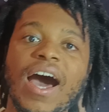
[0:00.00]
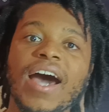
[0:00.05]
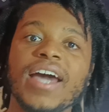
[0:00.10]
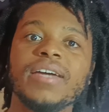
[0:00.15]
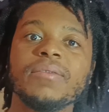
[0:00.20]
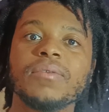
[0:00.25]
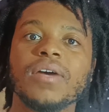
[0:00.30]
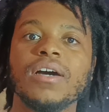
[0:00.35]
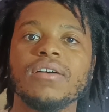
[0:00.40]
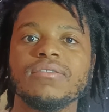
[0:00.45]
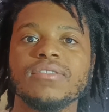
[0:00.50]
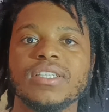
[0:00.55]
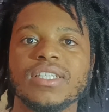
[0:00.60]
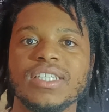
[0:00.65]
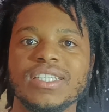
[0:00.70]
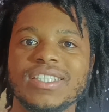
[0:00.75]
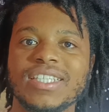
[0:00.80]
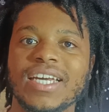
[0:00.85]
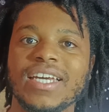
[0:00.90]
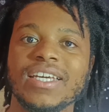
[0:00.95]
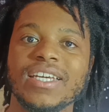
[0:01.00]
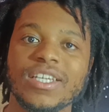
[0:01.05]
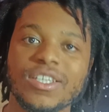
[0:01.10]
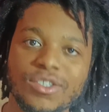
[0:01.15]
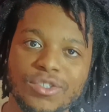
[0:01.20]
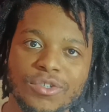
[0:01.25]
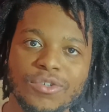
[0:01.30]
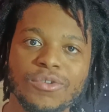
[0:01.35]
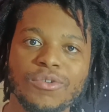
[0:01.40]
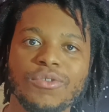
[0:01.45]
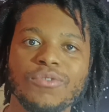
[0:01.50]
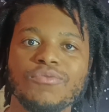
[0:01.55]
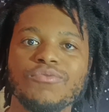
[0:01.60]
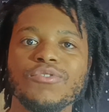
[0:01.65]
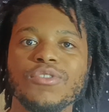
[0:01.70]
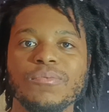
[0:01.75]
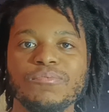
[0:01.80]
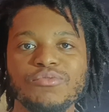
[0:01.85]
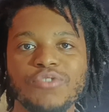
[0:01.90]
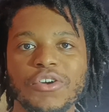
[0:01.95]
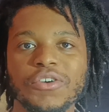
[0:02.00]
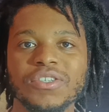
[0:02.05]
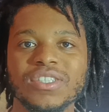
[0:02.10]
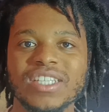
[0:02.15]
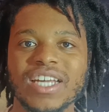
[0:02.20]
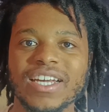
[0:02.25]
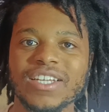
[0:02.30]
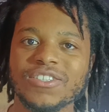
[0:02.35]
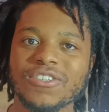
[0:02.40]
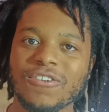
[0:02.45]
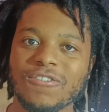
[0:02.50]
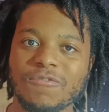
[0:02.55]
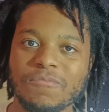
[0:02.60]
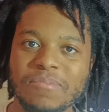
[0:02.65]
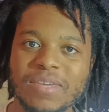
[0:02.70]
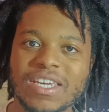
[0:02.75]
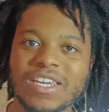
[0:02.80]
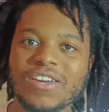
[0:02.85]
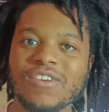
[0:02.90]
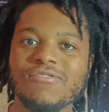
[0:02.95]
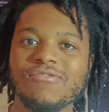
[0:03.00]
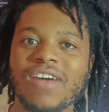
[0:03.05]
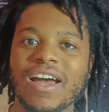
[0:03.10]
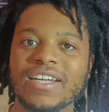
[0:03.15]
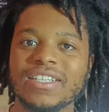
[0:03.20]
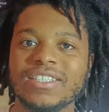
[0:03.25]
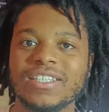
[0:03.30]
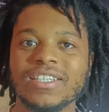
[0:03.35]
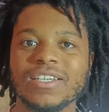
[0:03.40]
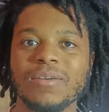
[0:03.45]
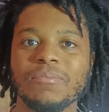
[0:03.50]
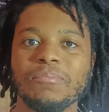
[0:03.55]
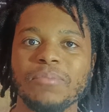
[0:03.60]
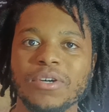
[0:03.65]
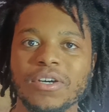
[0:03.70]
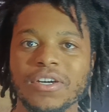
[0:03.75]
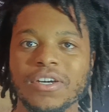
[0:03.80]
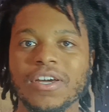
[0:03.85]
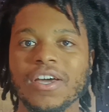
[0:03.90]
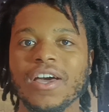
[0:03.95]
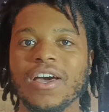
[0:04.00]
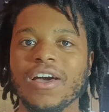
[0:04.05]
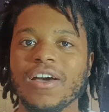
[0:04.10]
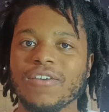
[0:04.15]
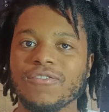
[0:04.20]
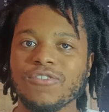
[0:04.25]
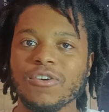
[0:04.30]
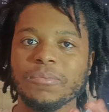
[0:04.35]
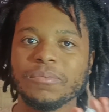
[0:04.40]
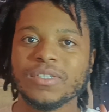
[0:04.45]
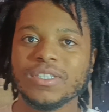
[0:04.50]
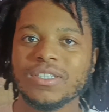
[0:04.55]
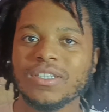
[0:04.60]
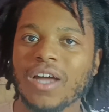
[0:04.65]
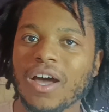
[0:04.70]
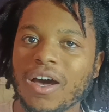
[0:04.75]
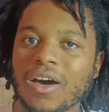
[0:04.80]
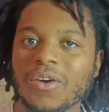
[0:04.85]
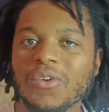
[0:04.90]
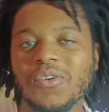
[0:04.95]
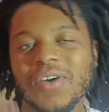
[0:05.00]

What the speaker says: I am currently taking you through the process of me writing a book from start,